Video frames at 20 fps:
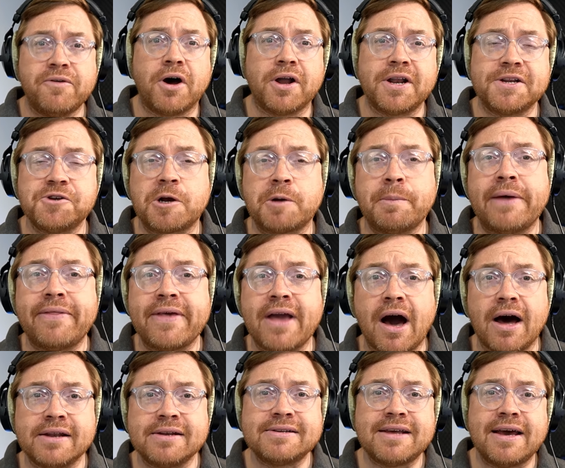on and talk about the
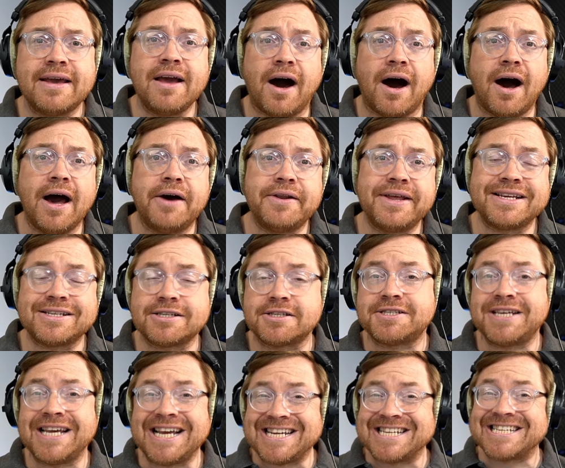Hyundai Ioniq
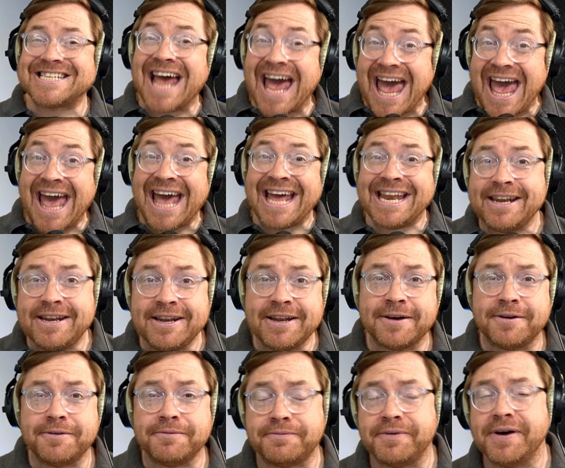
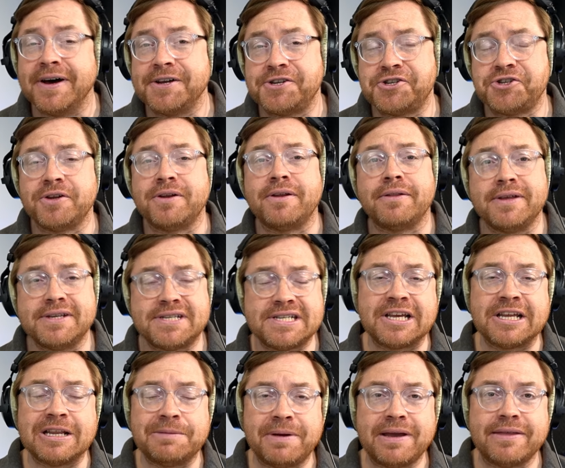6N version. This is
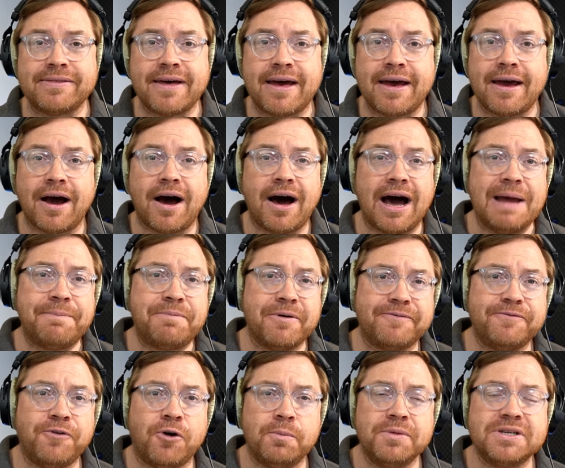going to be their
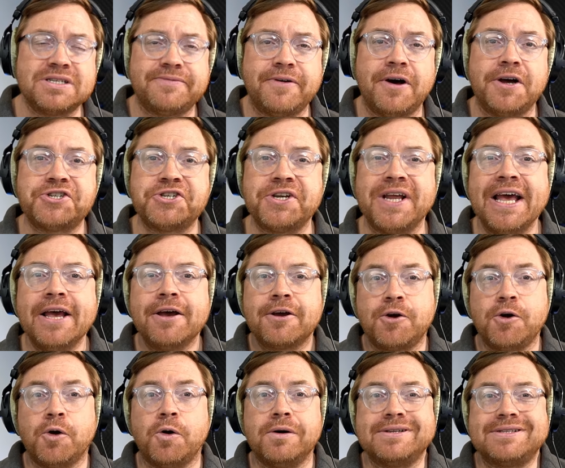high-performance version.
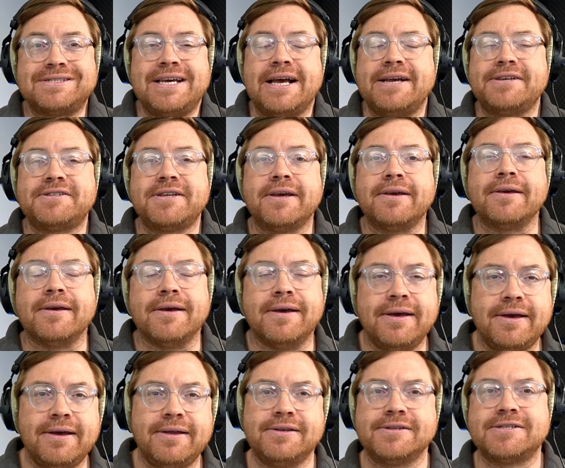Caught testing
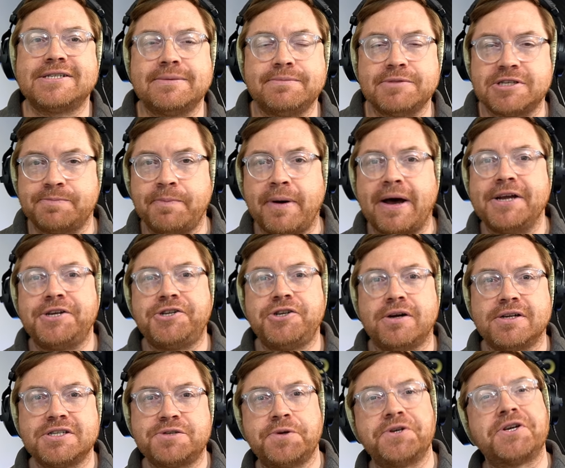in some spy
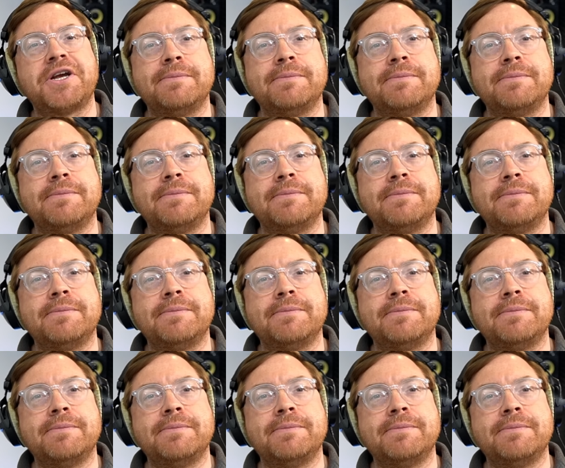shots, which